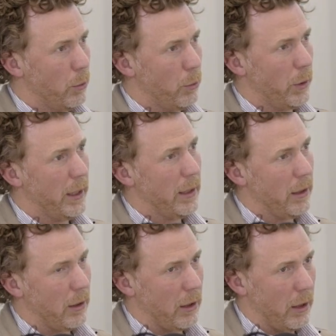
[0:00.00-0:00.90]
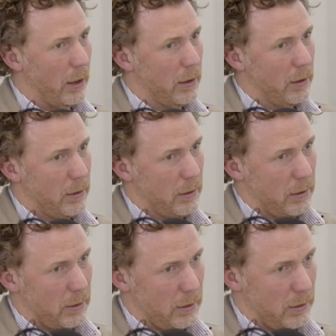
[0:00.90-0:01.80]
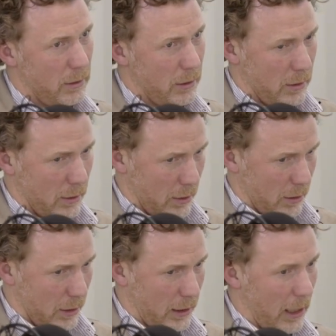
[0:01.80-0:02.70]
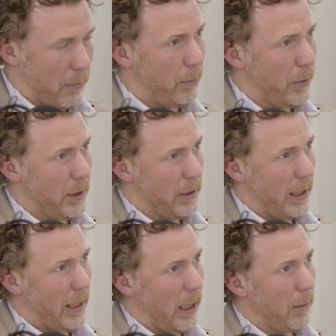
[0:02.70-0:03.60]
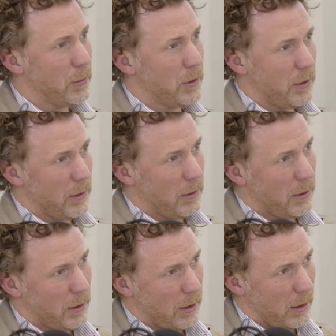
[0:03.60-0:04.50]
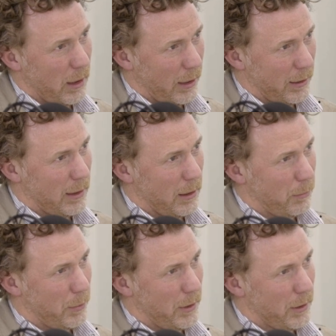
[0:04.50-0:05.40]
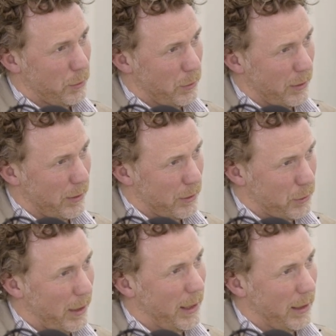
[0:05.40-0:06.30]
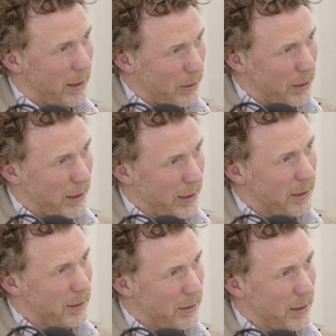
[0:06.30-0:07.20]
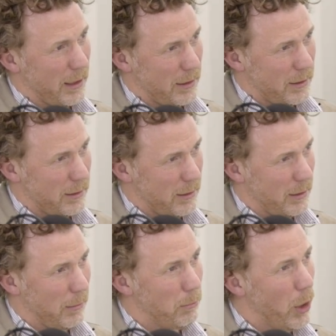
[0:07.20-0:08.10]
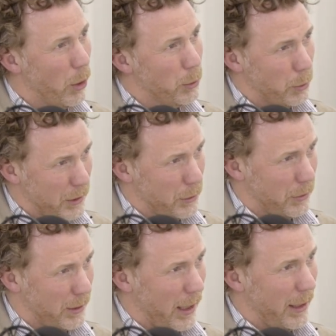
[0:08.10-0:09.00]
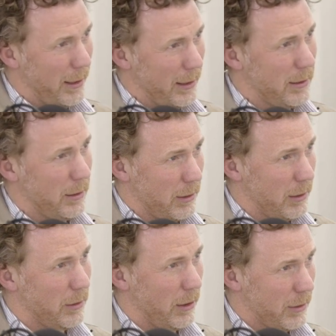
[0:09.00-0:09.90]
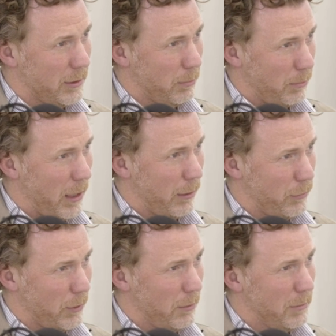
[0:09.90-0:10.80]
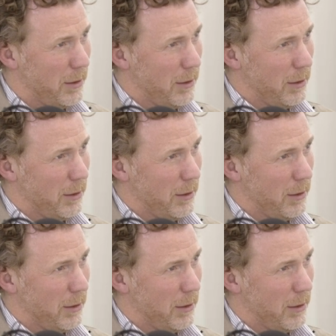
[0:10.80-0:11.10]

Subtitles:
we are a company that helps other companies with their training and learning. That's the mode we're doing that is a SaaS platform.